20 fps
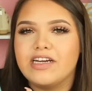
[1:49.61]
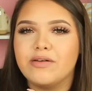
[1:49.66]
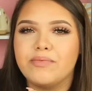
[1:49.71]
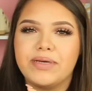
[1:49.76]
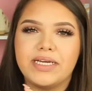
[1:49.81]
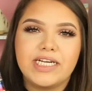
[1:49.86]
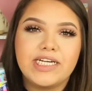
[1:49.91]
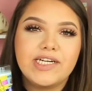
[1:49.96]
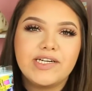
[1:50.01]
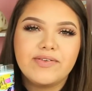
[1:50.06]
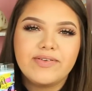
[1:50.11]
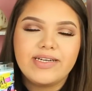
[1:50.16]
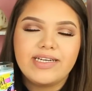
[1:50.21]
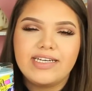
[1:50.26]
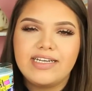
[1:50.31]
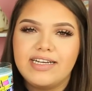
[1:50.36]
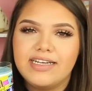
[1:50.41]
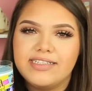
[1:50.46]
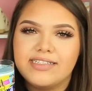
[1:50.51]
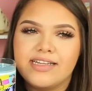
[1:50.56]
could be
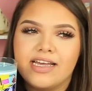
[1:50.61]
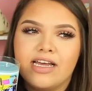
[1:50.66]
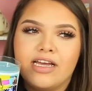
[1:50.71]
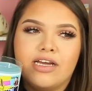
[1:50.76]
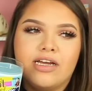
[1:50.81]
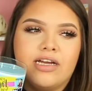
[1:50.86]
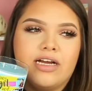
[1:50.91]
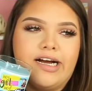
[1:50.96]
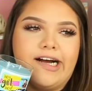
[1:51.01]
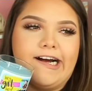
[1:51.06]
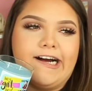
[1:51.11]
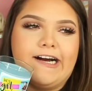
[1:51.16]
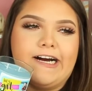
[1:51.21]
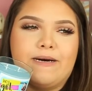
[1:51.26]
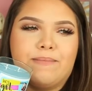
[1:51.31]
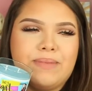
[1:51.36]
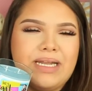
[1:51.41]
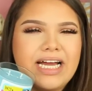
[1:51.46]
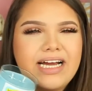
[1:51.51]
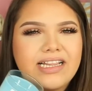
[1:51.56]
earrings,
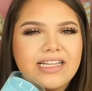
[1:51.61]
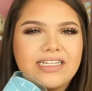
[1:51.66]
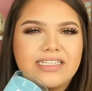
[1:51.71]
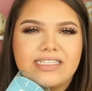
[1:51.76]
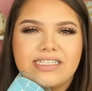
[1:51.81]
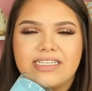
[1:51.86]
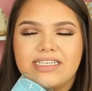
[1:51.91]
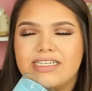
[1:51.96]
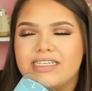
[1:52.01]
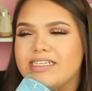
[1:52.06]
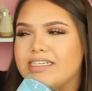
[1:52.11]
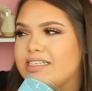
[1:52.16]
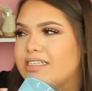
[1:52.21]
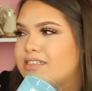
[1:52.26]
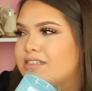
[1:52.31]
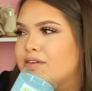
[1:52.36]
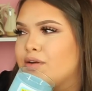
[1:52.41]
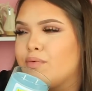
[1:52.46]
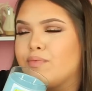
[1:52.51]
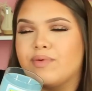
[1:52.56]

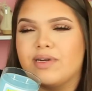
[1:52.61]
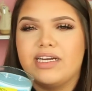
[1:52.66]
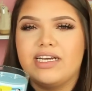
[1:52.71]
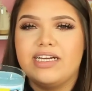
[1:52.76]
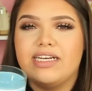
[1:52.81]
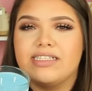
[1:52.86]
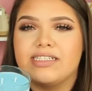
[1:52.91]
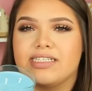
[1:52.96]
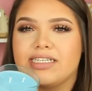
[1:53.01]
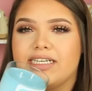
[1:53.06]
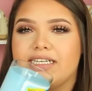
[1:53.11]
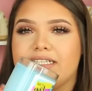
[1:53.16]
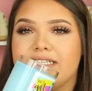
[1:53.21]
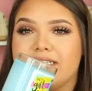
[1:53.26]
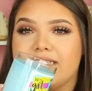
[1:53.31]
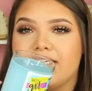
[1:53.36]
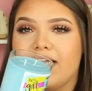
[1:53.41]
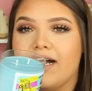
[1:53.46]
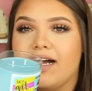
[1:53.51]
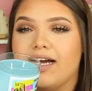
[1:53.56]
necklaces, rings
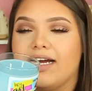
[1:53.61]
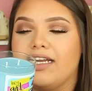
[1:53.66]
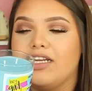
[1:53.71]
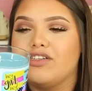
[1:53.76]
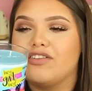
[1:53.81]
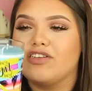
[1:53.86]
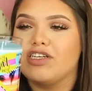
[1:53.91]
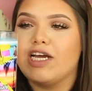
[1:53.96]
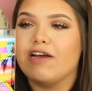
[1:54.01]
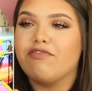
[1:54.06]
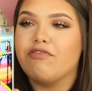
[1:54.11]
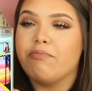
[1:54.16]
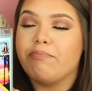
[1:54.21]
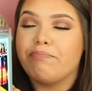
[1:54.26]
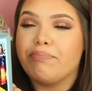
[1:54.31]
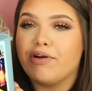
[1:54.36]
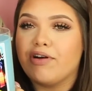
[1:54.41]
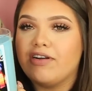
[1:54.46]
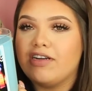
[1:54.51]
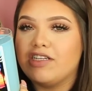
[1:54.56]
inside. So you have to
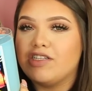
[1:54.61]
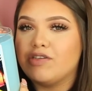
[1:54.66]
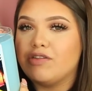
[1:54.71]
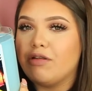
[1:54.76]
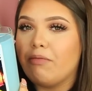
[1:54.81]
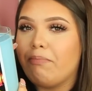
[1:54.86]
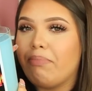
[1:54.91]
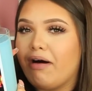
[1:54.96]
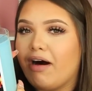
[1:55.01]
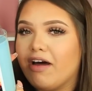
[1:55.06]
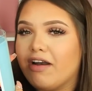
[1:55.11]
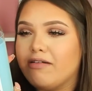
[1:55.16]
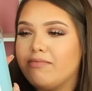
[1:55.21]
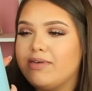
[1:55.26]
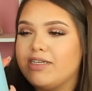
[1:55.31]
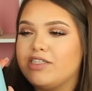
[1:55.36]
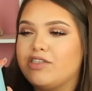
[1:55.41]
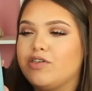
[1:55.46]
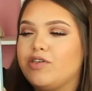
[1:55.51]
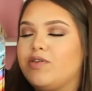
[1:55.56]
burn it to the
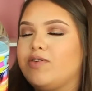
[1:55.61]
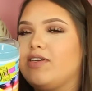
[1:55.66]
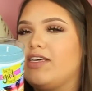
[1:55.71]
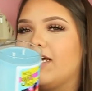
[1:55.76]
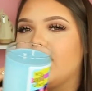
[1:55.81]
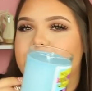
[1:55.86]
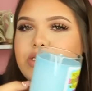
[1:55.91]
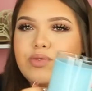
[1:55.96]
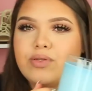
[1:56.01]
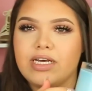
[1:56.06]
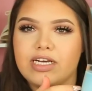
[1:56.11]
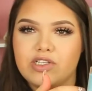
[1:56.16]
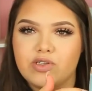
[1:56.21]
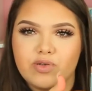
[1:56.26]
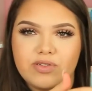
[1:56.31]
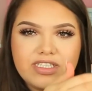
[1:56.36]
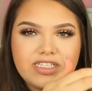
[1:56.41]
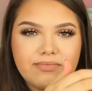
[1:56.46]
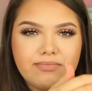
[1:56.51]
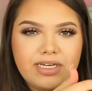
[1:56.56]
bottom until you get to like
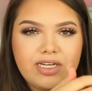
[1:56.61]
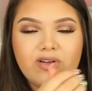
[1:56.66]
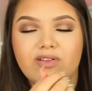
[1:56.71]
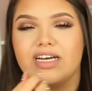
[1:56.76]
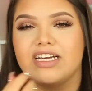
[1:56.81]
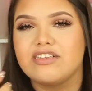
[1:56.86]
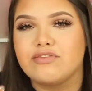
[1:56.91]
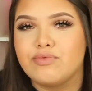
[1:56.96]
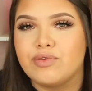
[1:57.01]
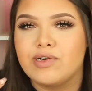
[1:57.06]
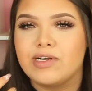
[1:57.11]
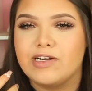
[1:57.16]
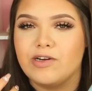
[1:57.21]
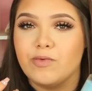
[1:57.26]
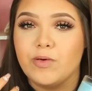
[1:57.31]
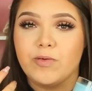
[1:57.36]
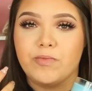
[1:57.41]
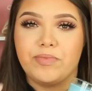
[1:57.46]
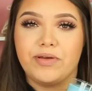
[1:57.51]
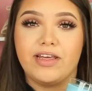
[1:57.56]
towards the middle. That's where it
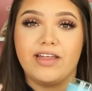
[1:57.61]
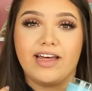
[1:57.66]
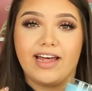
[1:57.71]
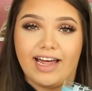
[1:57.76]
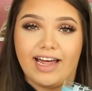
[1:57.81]
will be